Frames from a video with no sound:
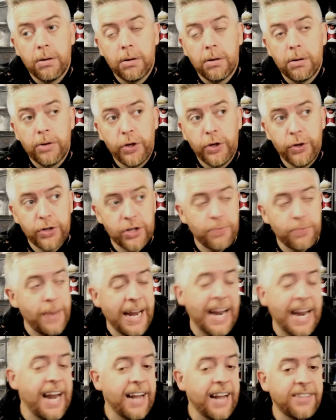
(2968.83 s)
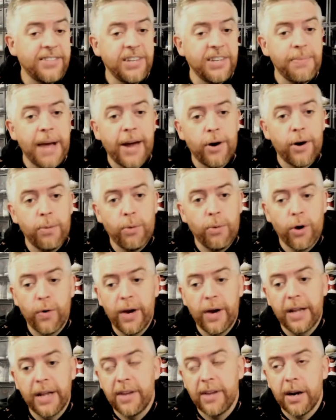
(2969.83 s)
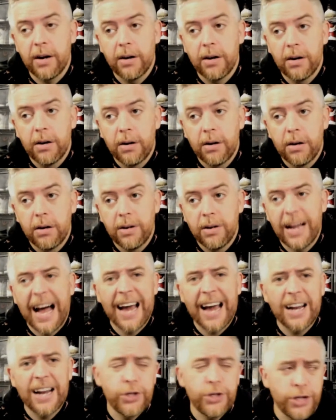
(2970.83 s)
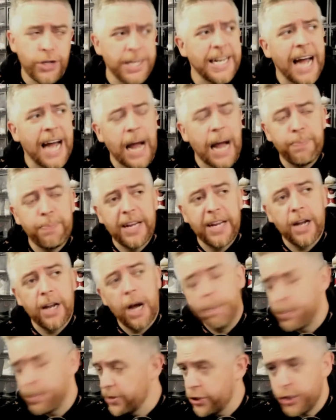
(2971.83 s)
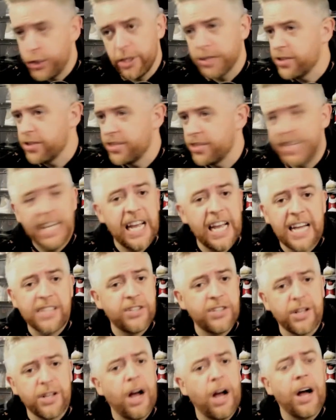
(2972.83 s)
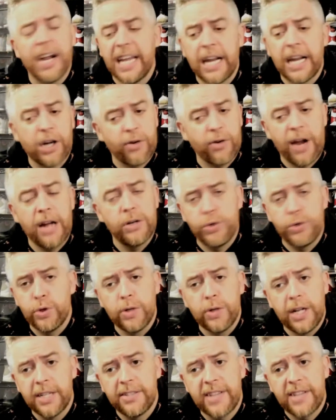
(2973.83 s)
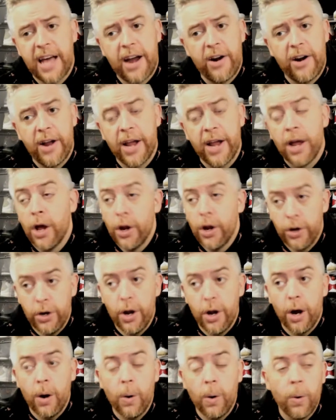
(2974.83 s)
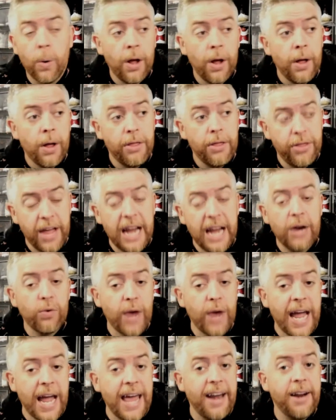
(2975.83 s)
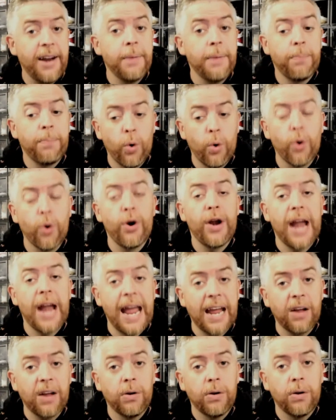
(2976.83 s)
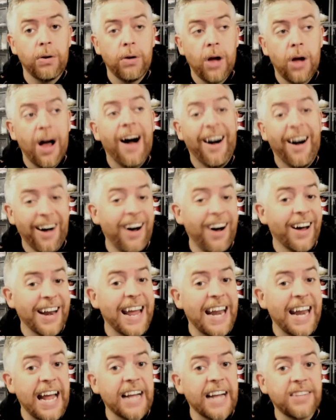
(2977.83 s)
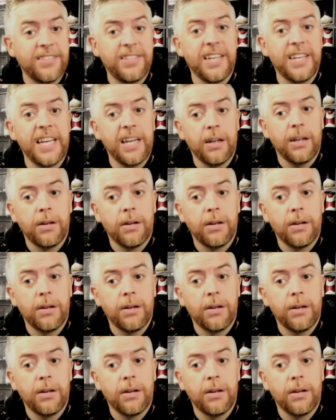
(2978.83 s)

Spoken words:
You just made NXT matter more right there. Not a she got beat up and she'll see you at Saudi at Crown Jewel on Saturday. No, they ran an important angle on NXT.